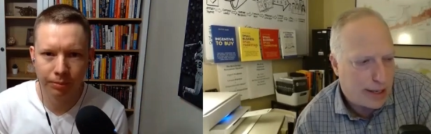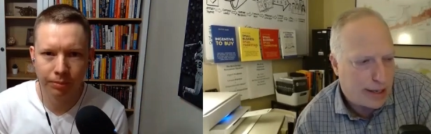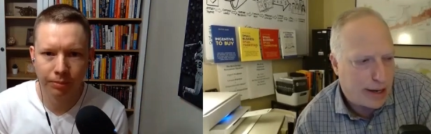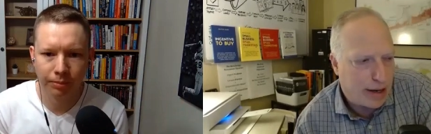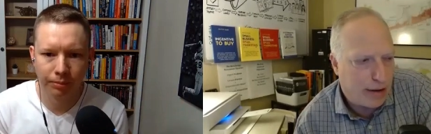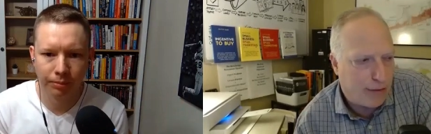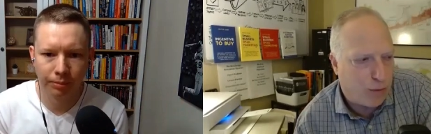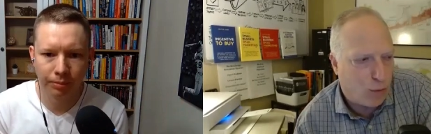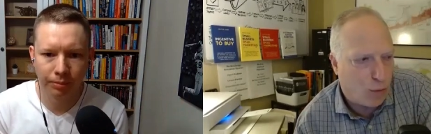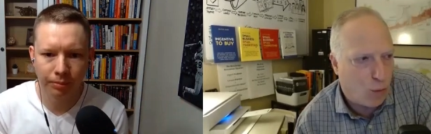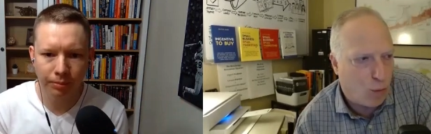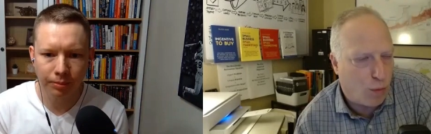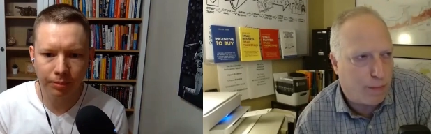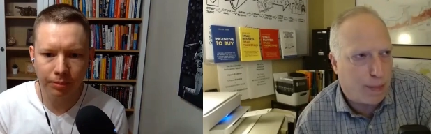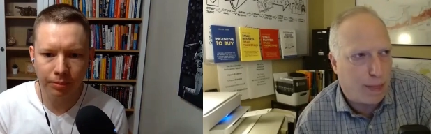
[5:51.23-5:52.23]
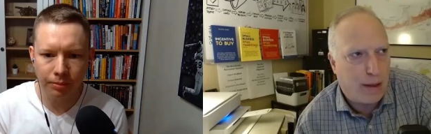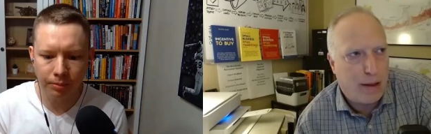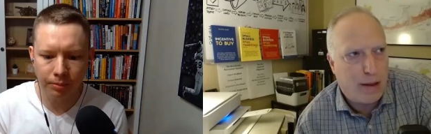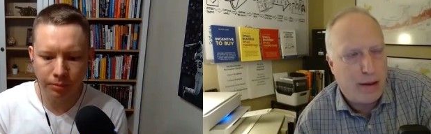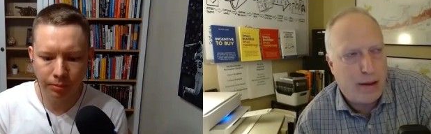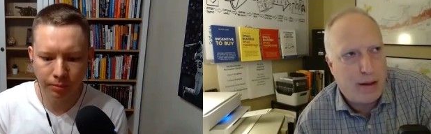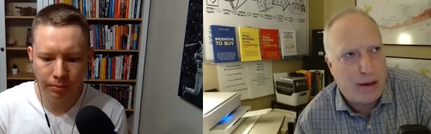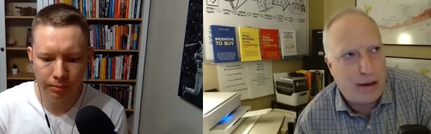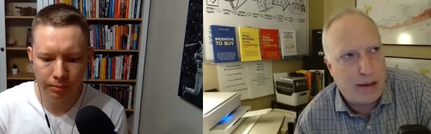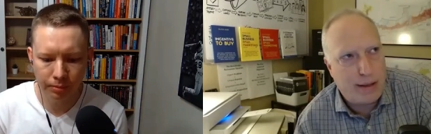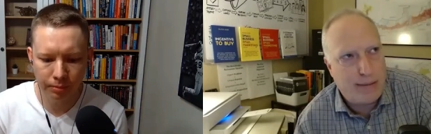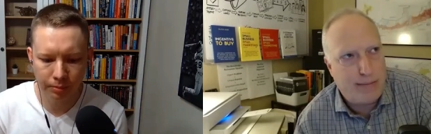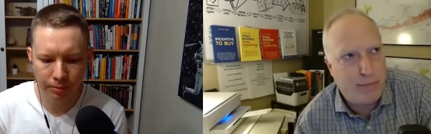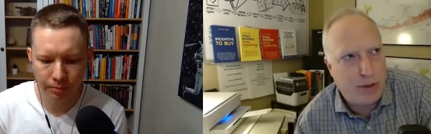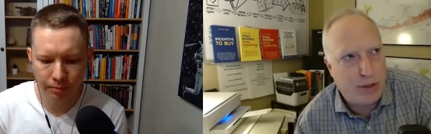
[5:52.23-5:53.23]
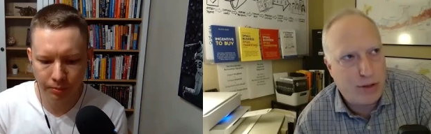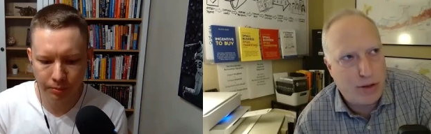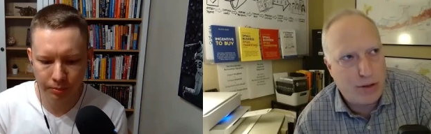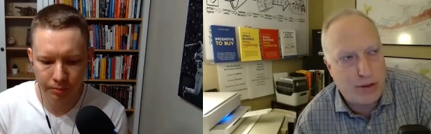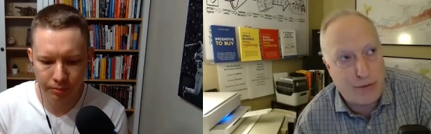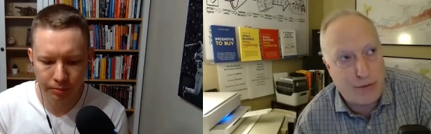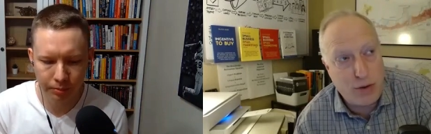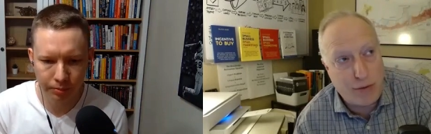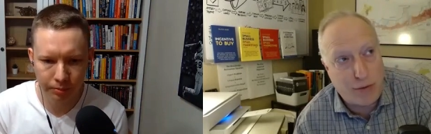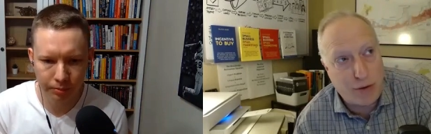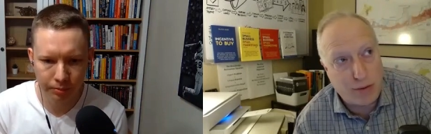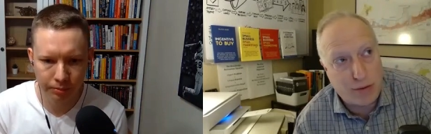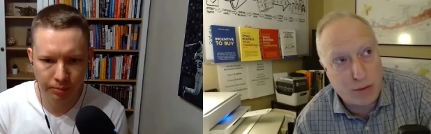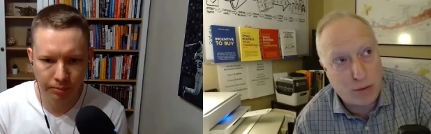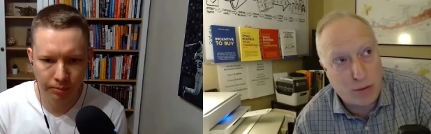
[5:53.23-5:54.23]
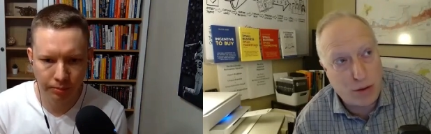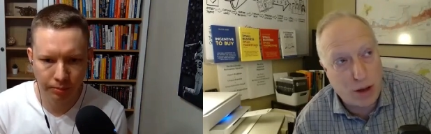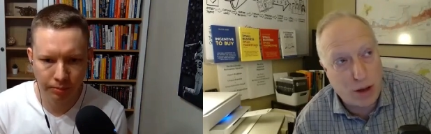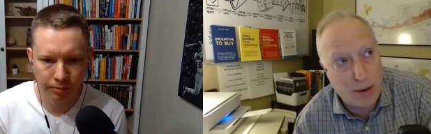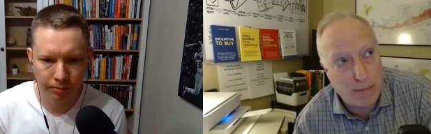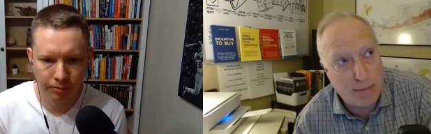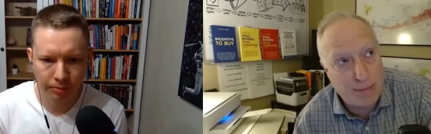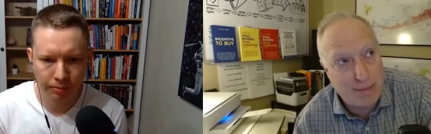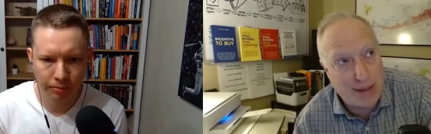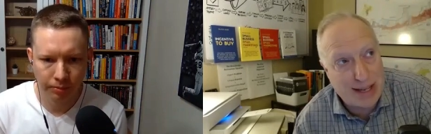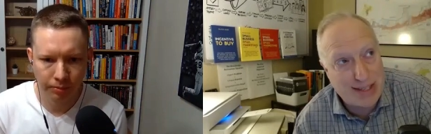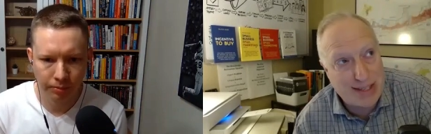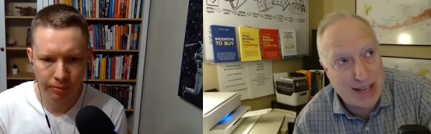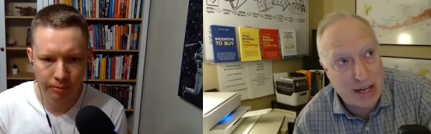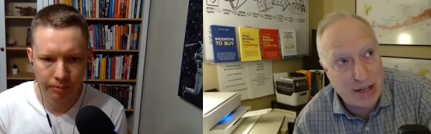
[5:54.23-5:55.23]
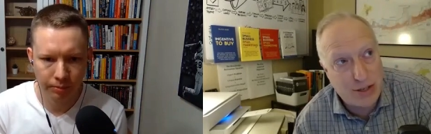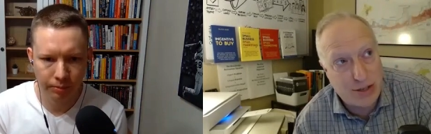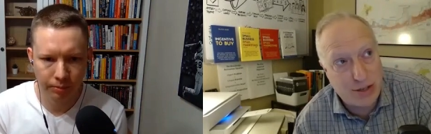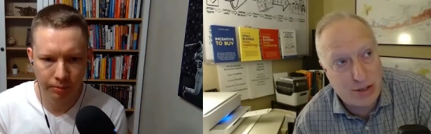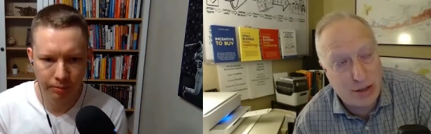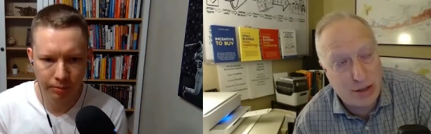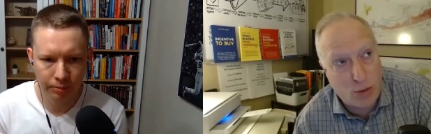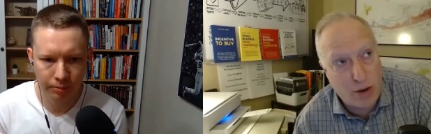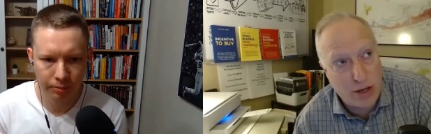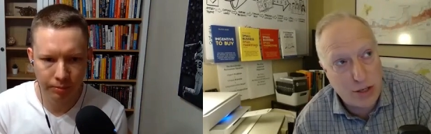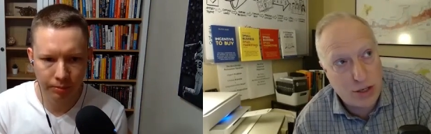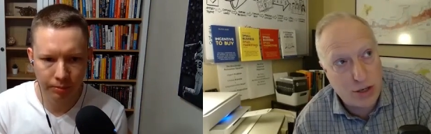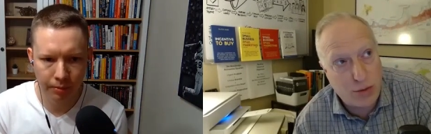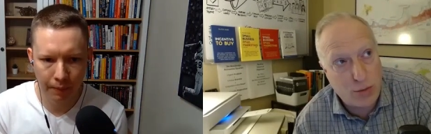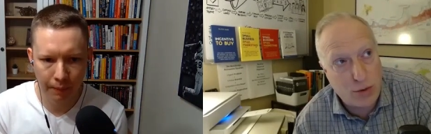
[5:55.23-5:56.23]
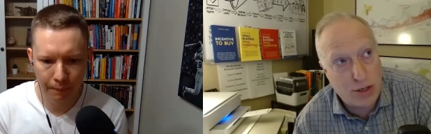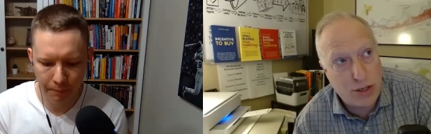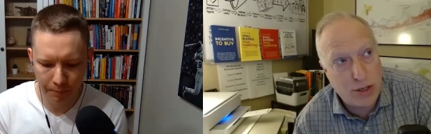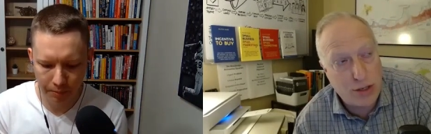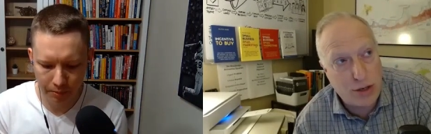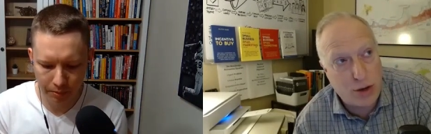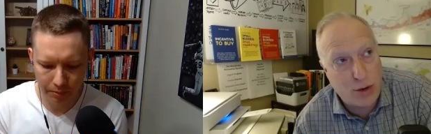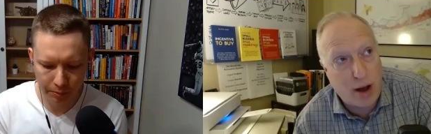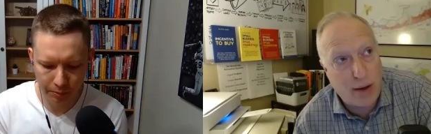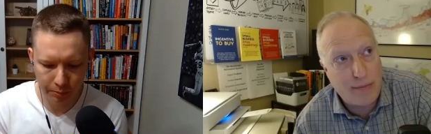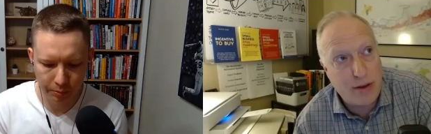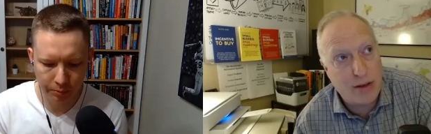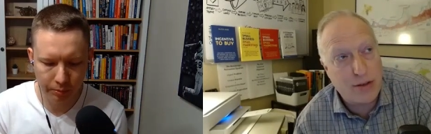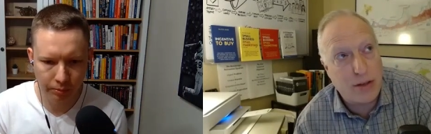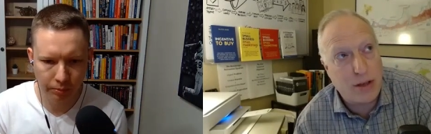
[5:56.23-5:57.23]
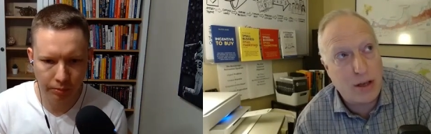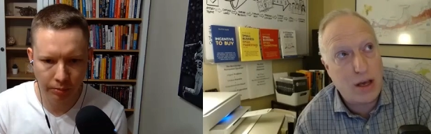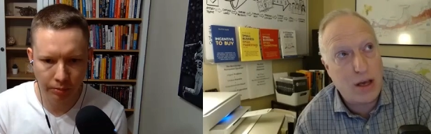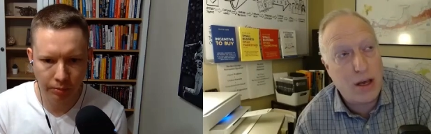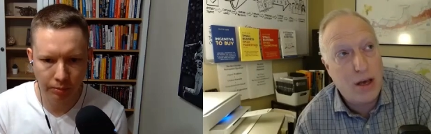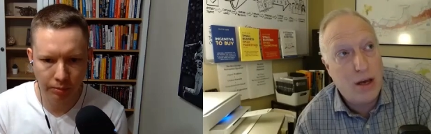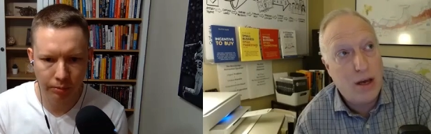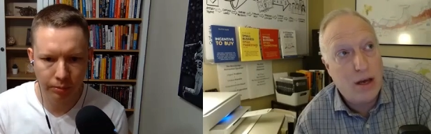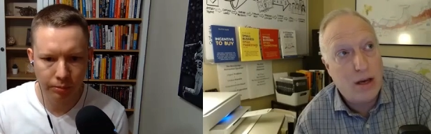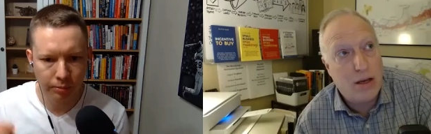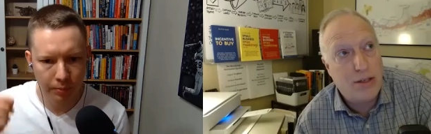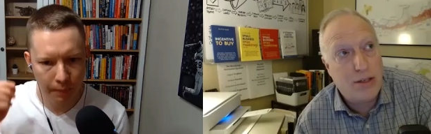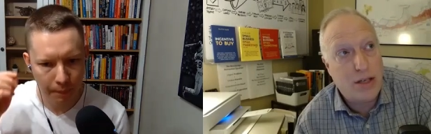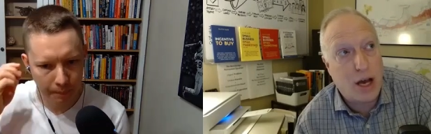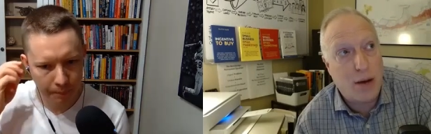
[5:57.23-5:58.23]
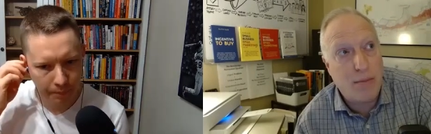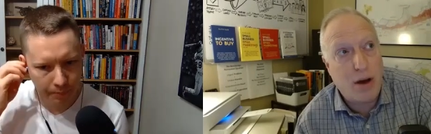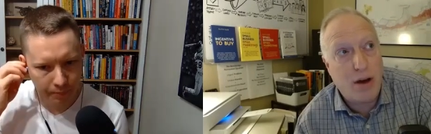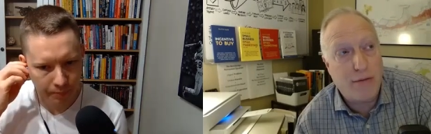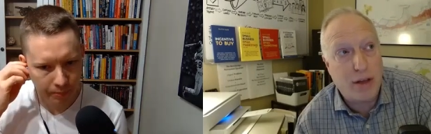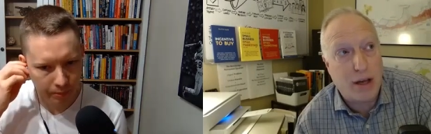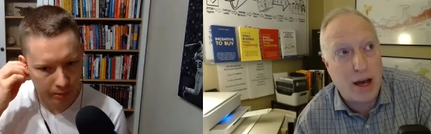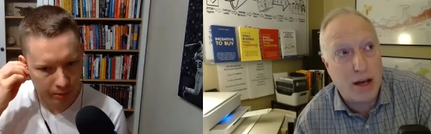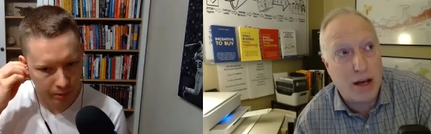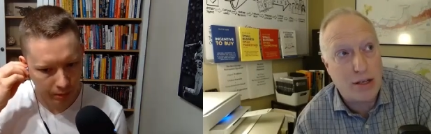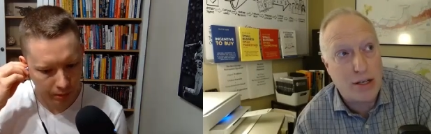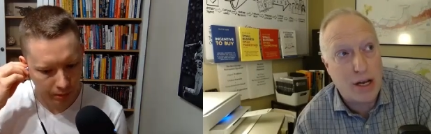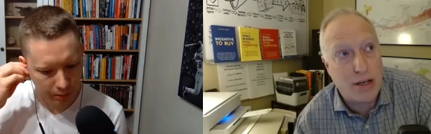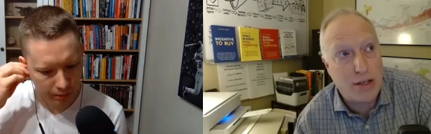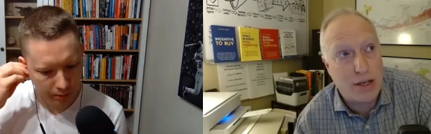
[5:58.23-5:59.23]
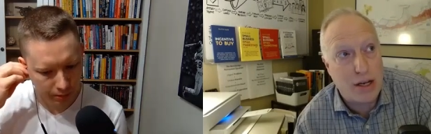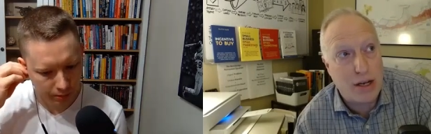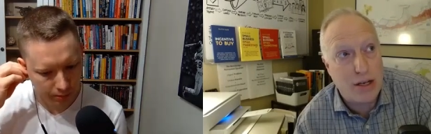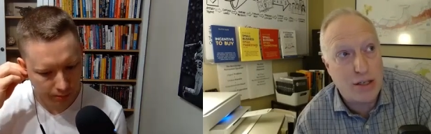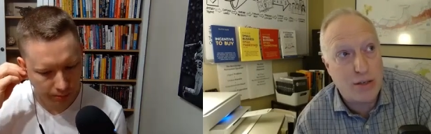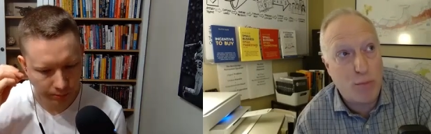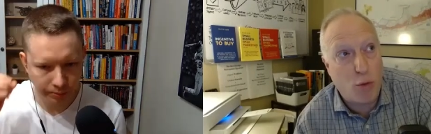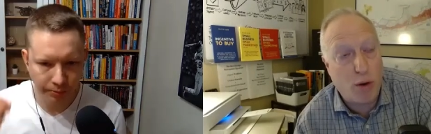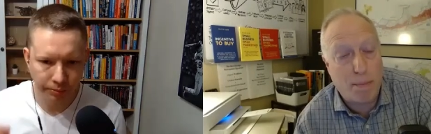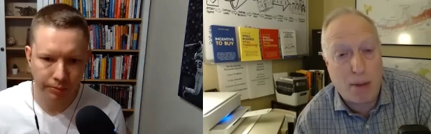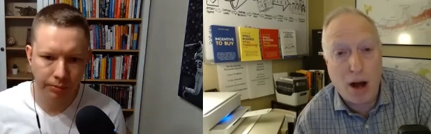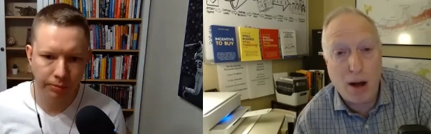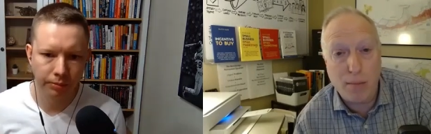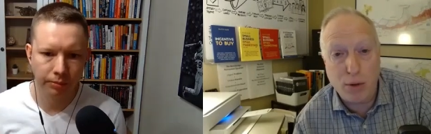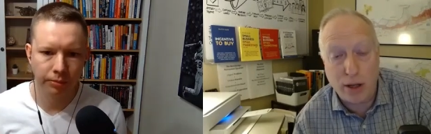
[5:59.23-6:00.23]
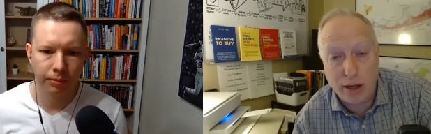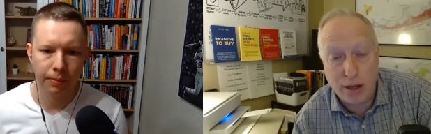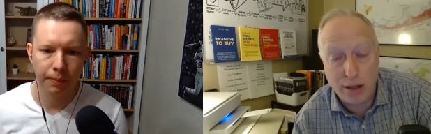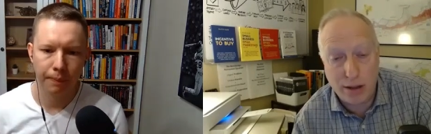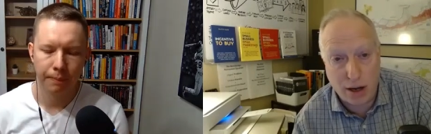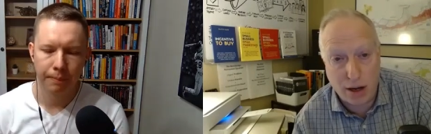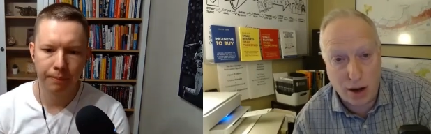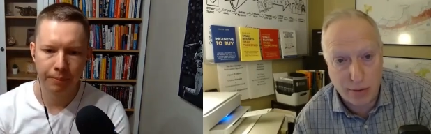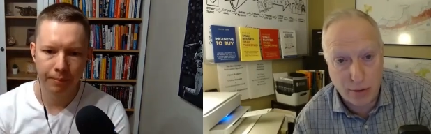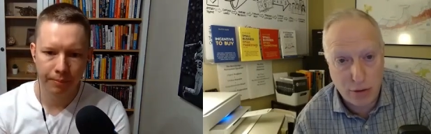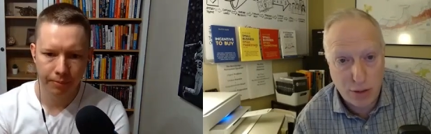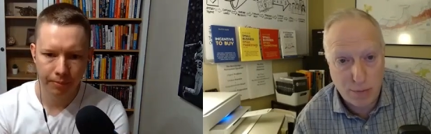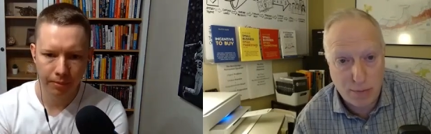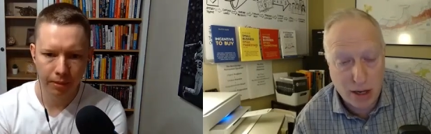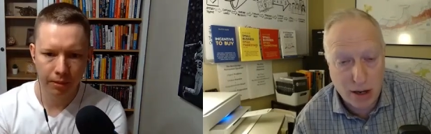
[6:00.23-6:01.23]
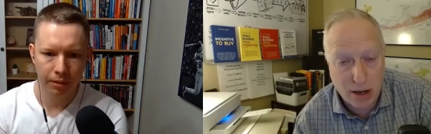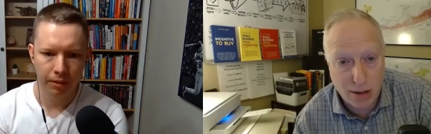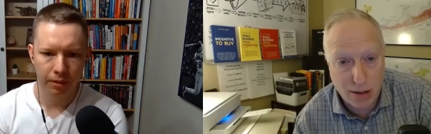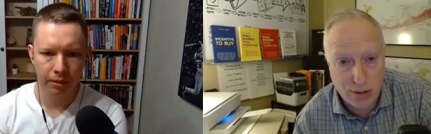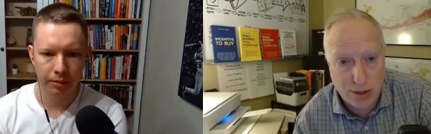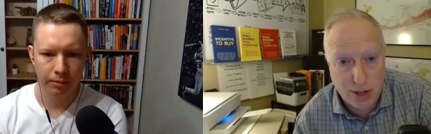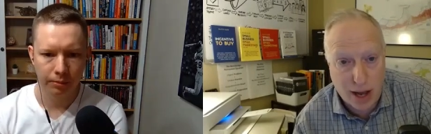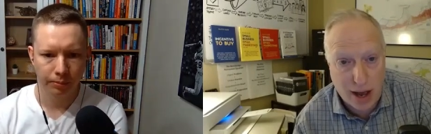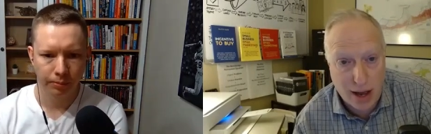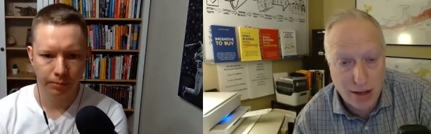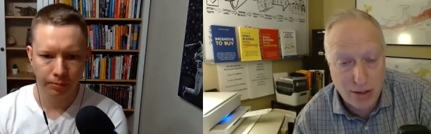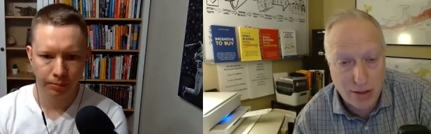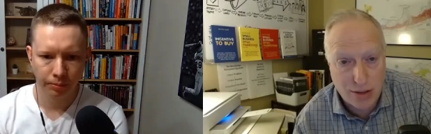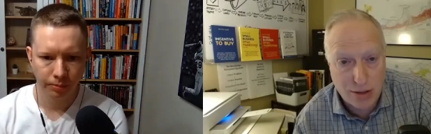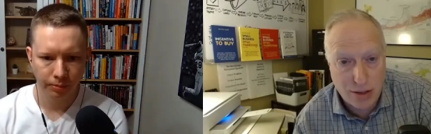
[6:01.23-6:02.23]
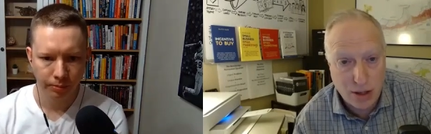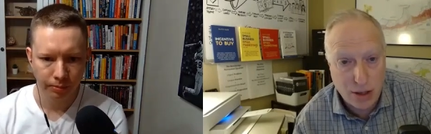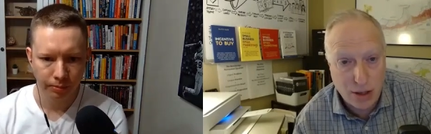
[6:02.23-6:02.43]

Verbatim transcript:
Speaker 1: kind of there, there's a few different Um, extensions to the question, which is, you know, obviously some of the content is more public than others because as